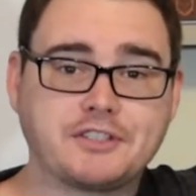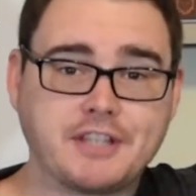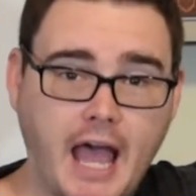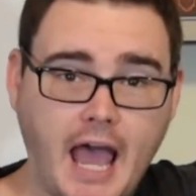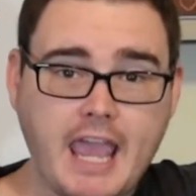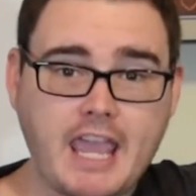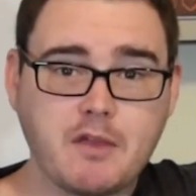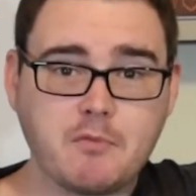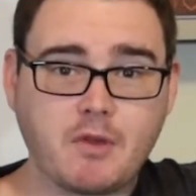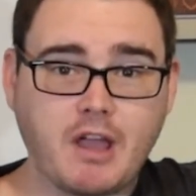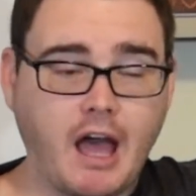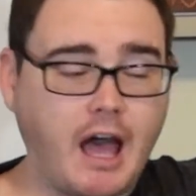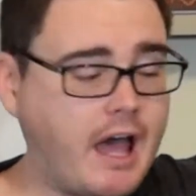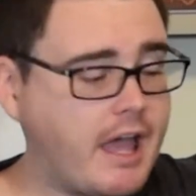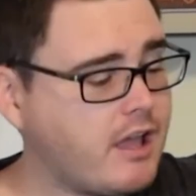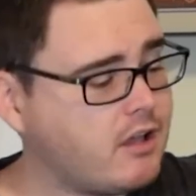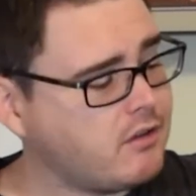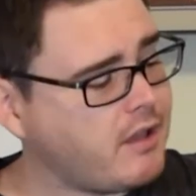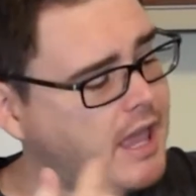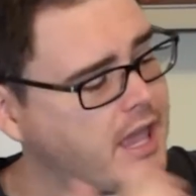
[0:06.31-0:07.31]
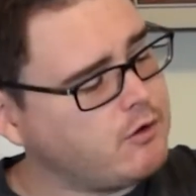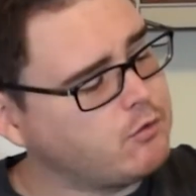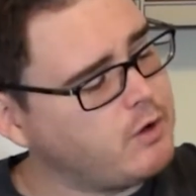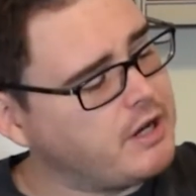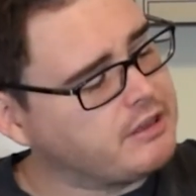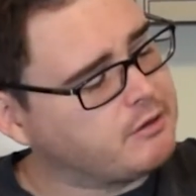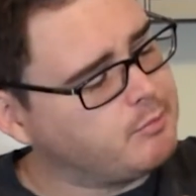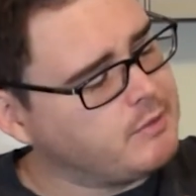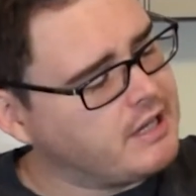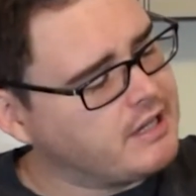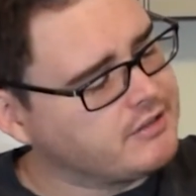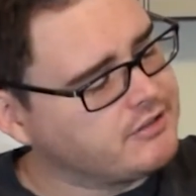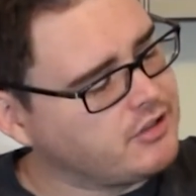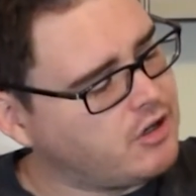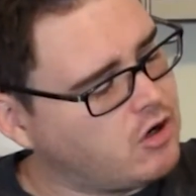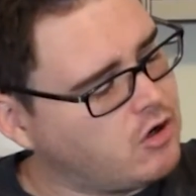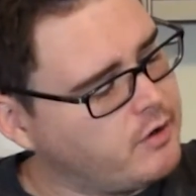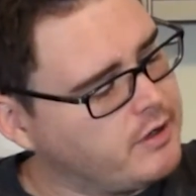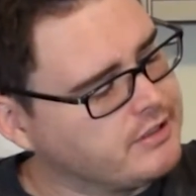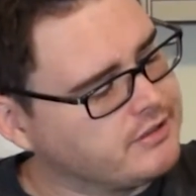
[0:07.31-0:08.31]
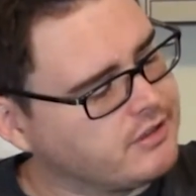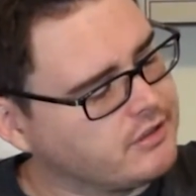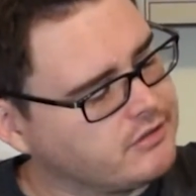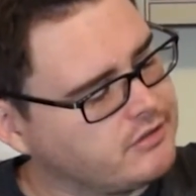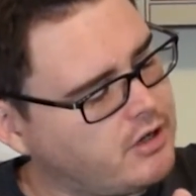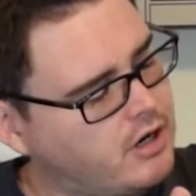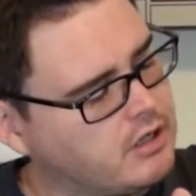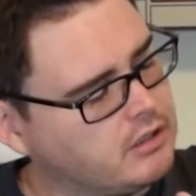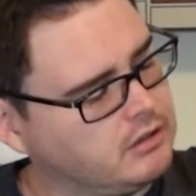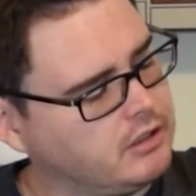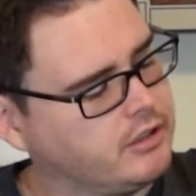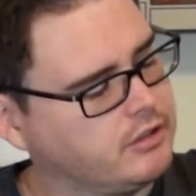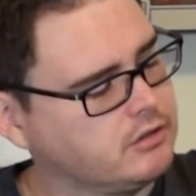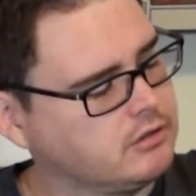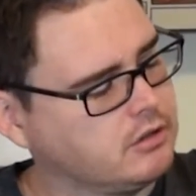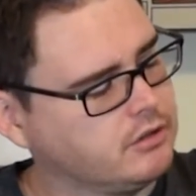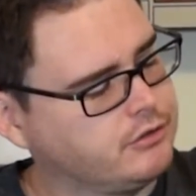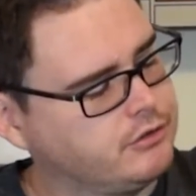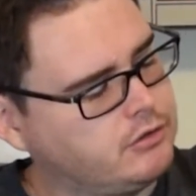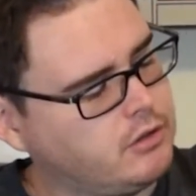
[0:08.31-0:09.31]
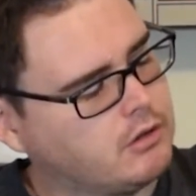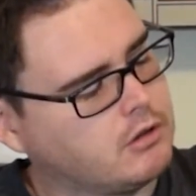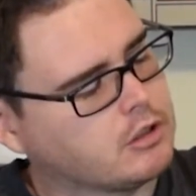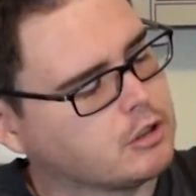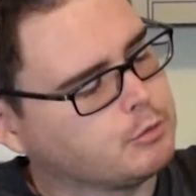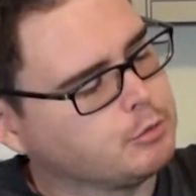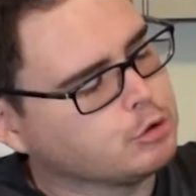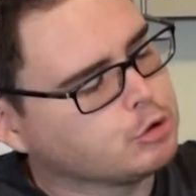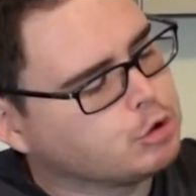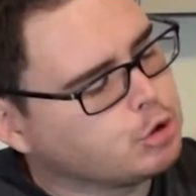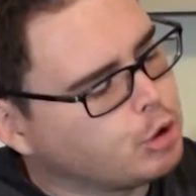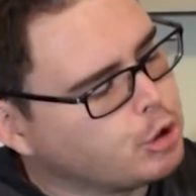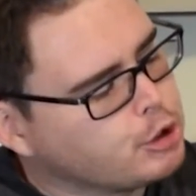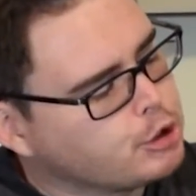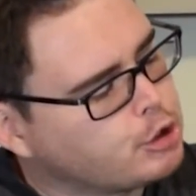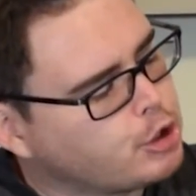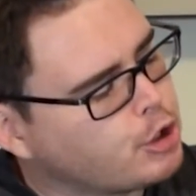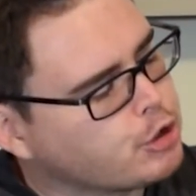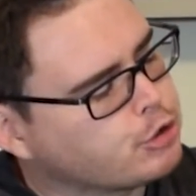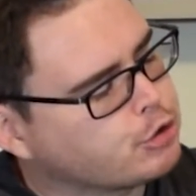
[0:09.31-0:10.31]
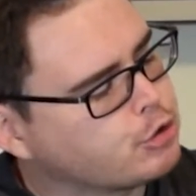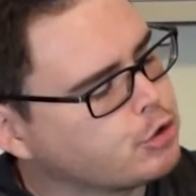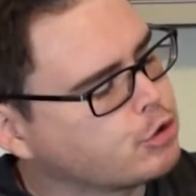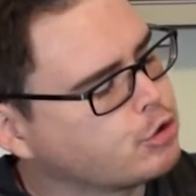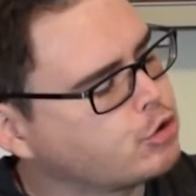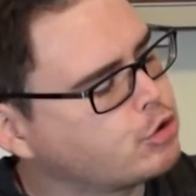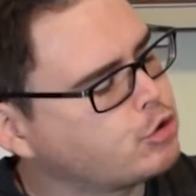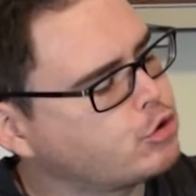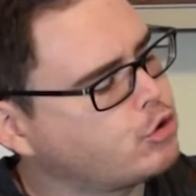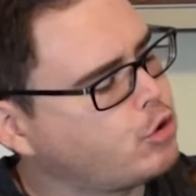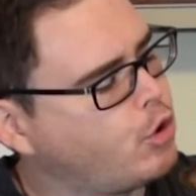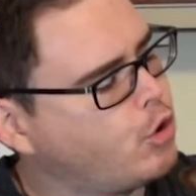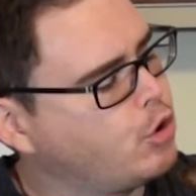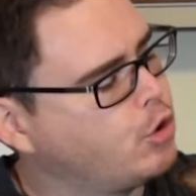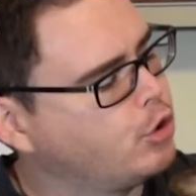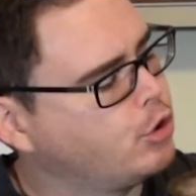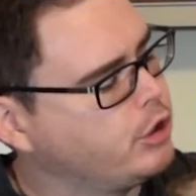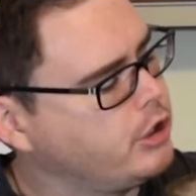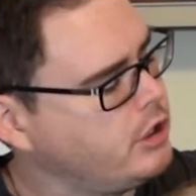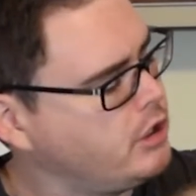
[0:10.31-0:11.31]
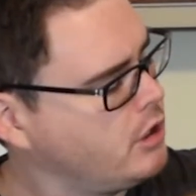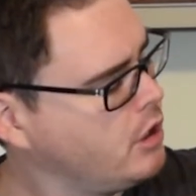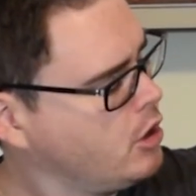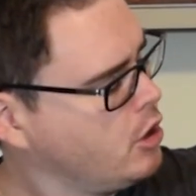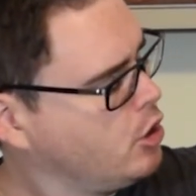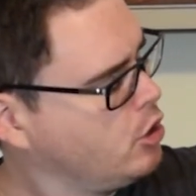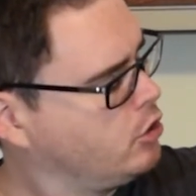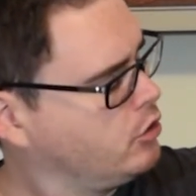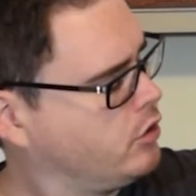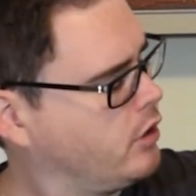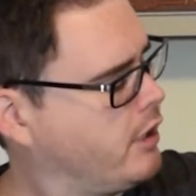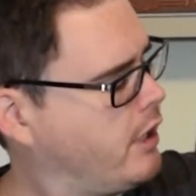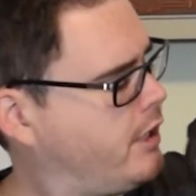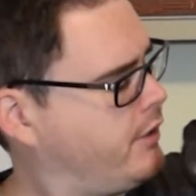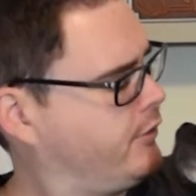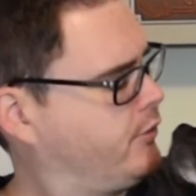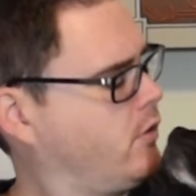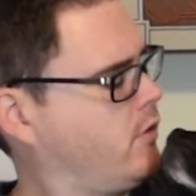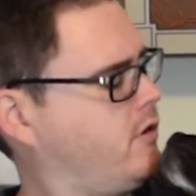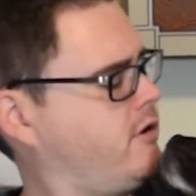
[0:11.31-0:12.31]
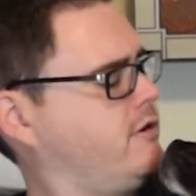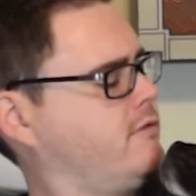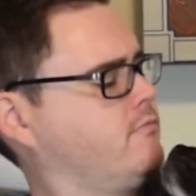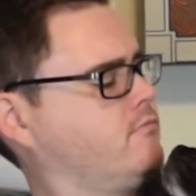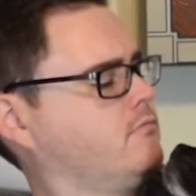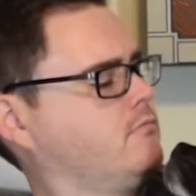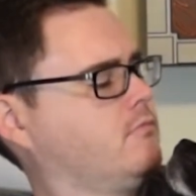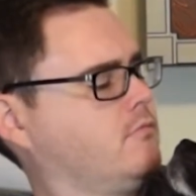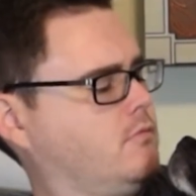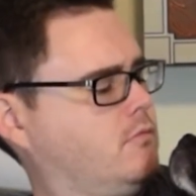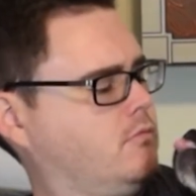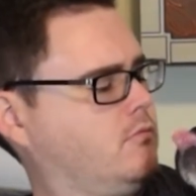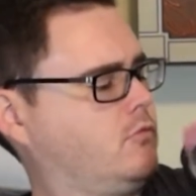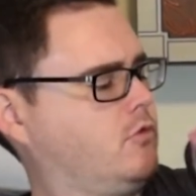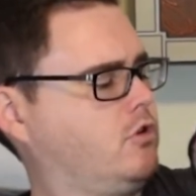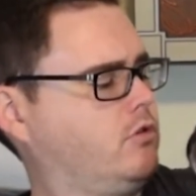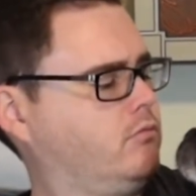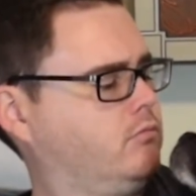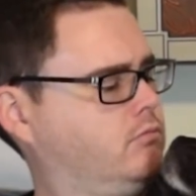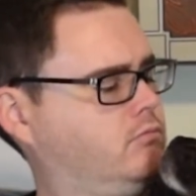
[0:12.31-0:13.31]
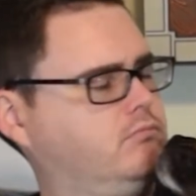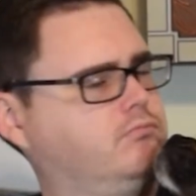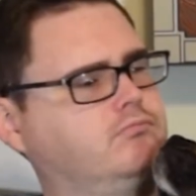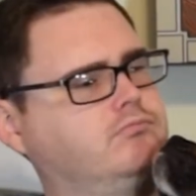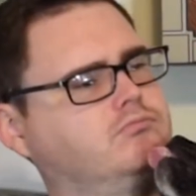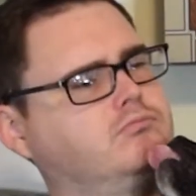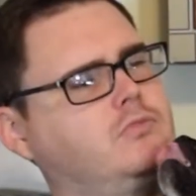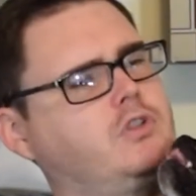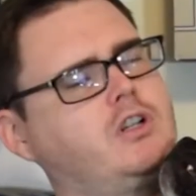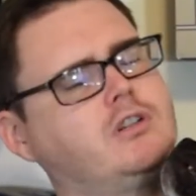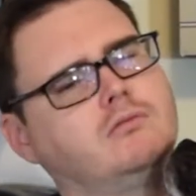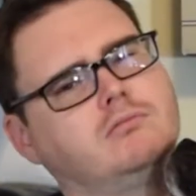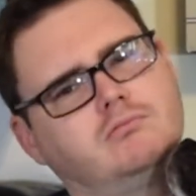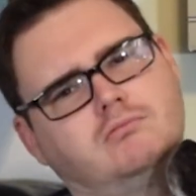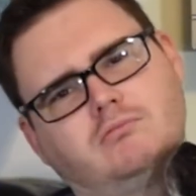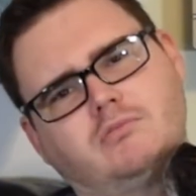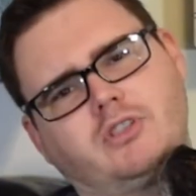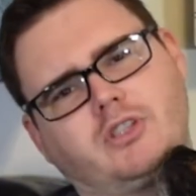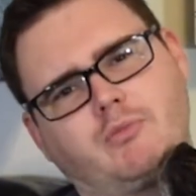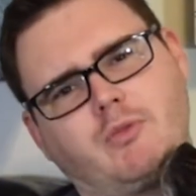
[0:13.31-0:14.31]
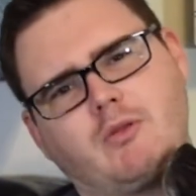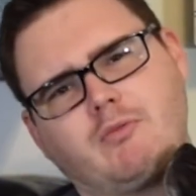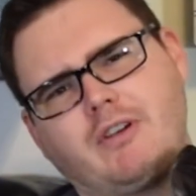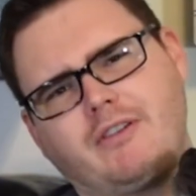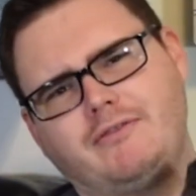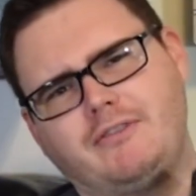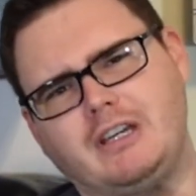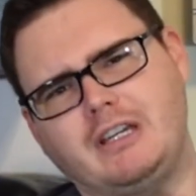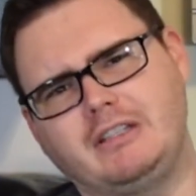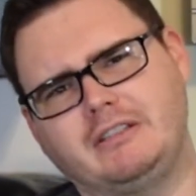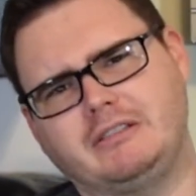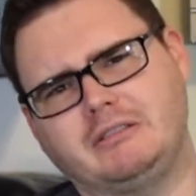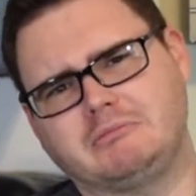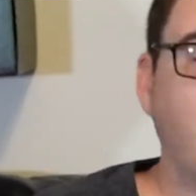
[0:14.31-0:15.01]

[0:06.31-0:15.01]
I am Kyle and with me as always is our little adorable toy tester Story. Say hi Story. Or, smell my face.